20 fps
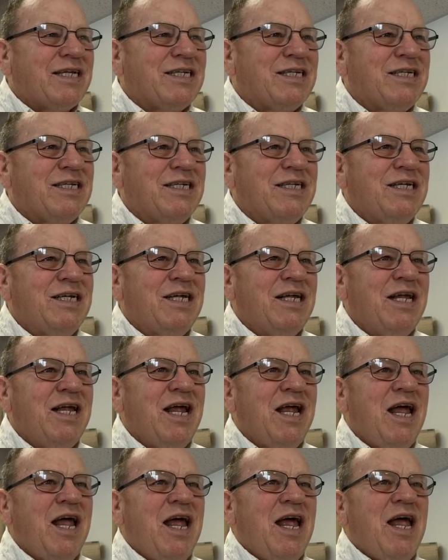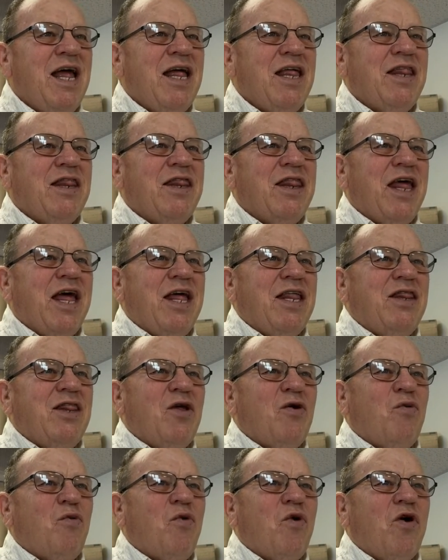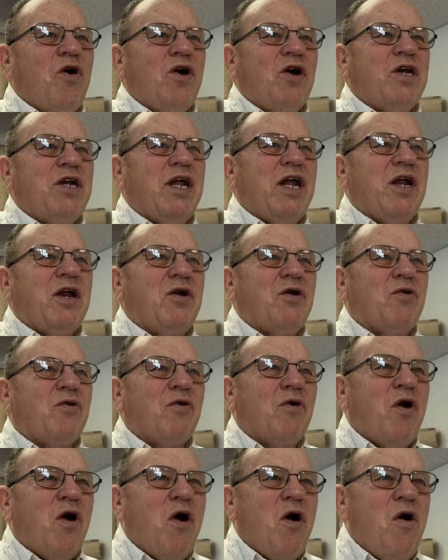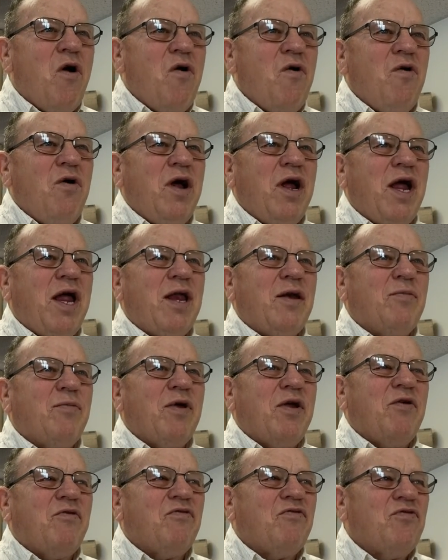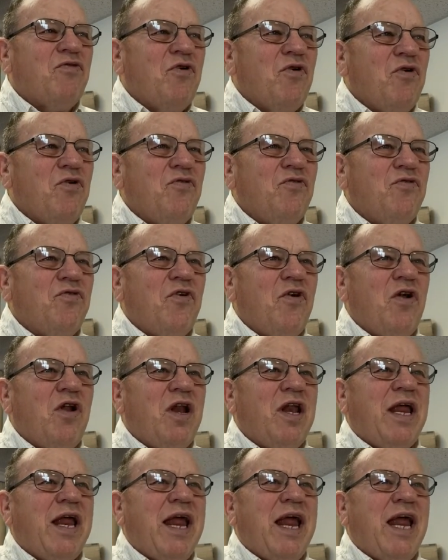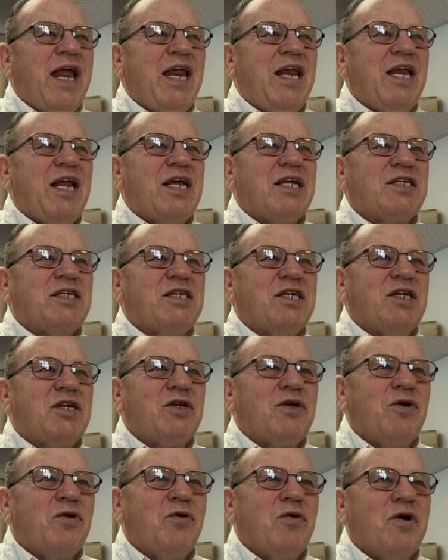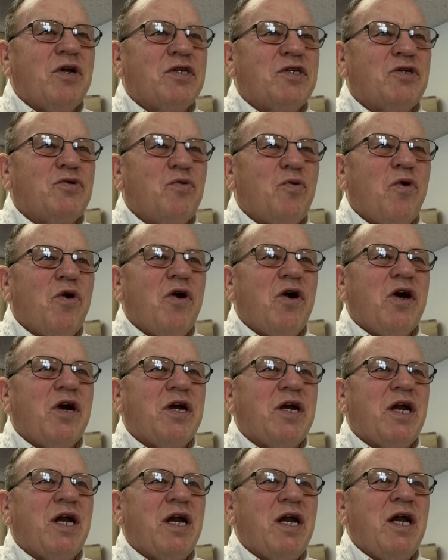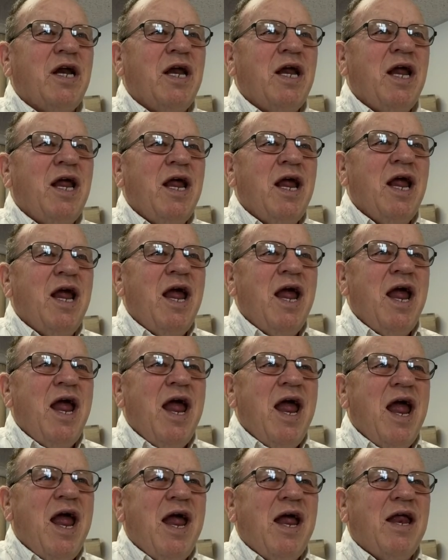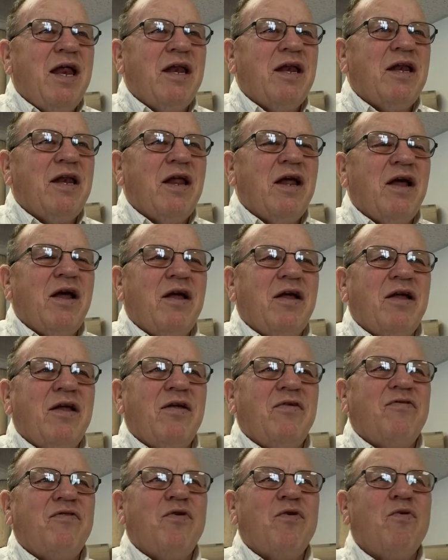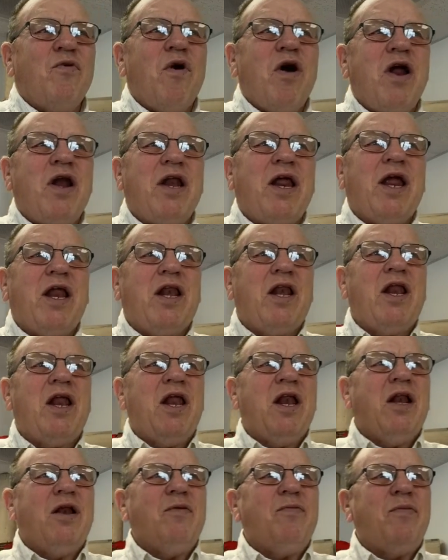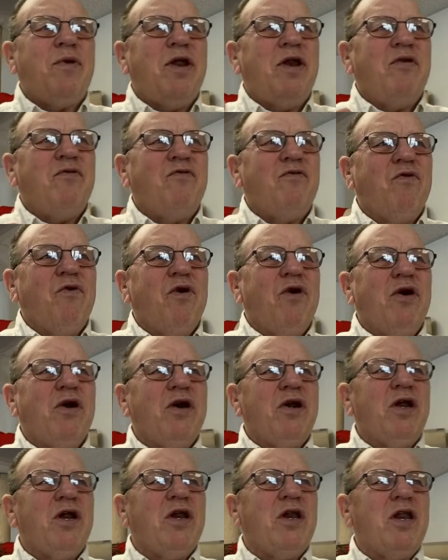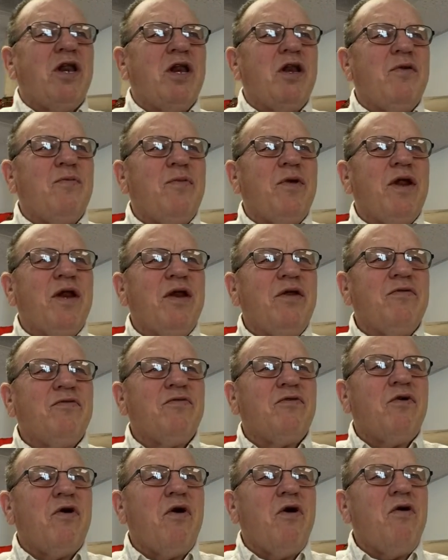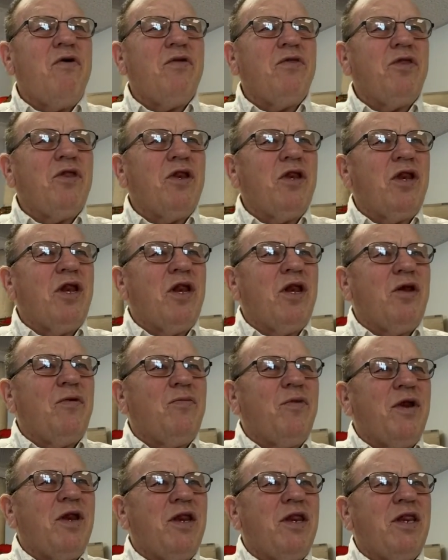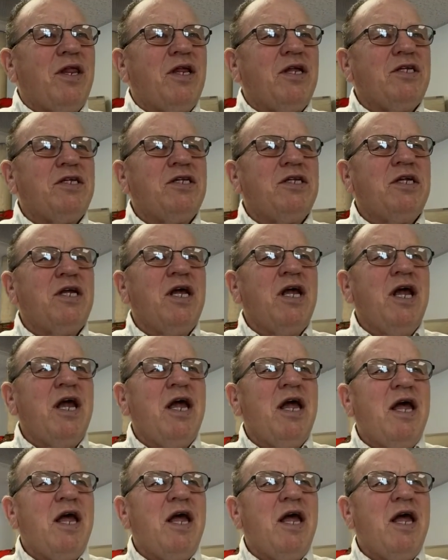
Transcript: us, then the Word can grow and be fruitful in us and do its work. And if you want a little bit of work, a little bit of growth, a little bit of this,